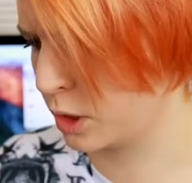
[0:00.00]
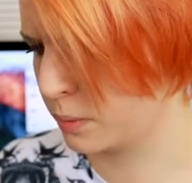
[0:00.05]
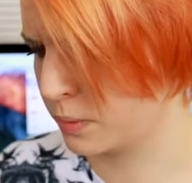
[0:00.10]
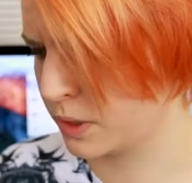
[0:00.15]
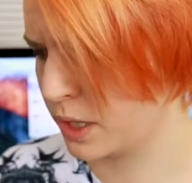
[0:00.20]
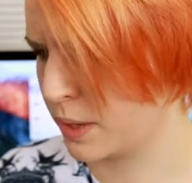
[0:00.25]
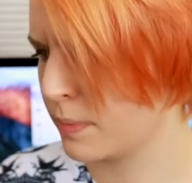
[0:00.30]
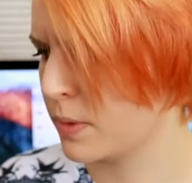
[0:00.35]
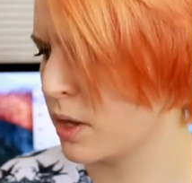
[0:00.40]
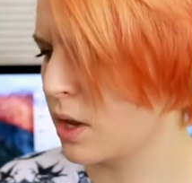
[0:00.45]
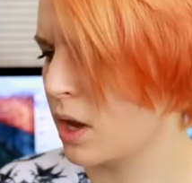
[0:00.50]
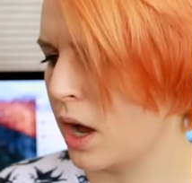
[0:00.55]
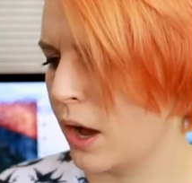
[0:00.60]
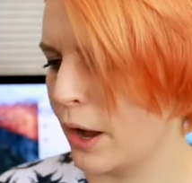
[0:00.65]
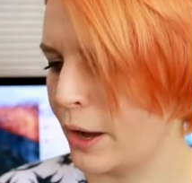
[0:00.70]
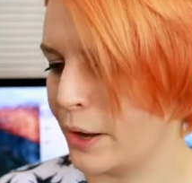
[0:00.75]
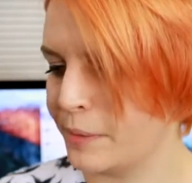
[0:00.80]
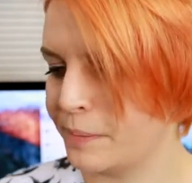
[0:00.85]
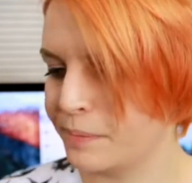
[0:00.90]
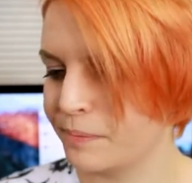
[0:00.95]
one up yet.
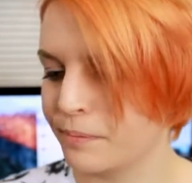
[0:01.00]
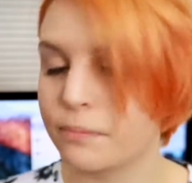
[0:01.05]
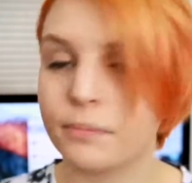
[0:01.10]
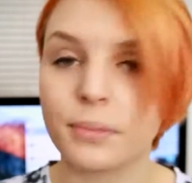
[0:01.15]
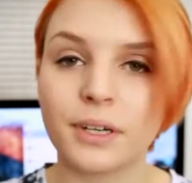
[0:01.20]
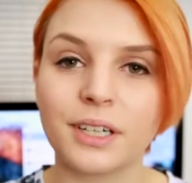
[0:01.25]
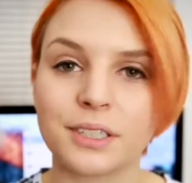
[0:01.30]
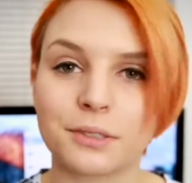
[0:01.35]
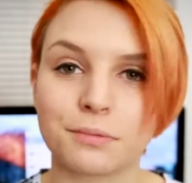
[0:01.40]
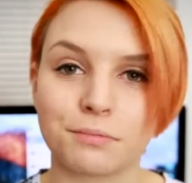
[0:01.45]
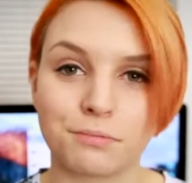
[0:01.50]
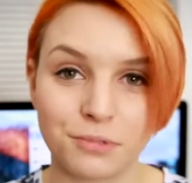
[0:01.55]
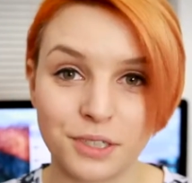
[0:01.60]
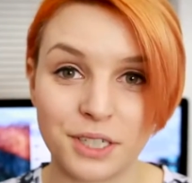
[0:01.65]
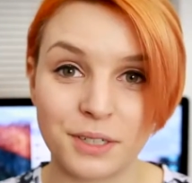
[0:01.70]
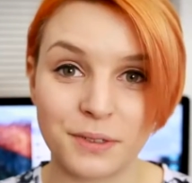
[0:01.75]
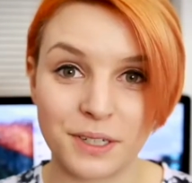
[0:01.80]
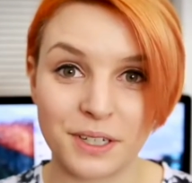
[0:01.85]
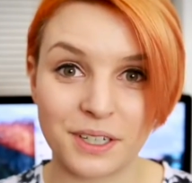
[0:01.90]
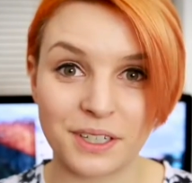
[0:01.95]
But it's
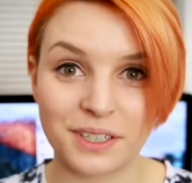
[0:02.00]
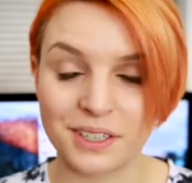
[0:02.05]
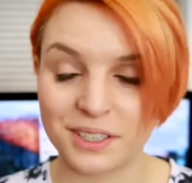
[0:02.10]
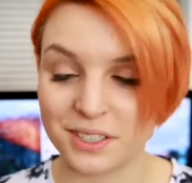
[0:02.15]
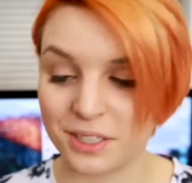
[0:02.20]
really, really good.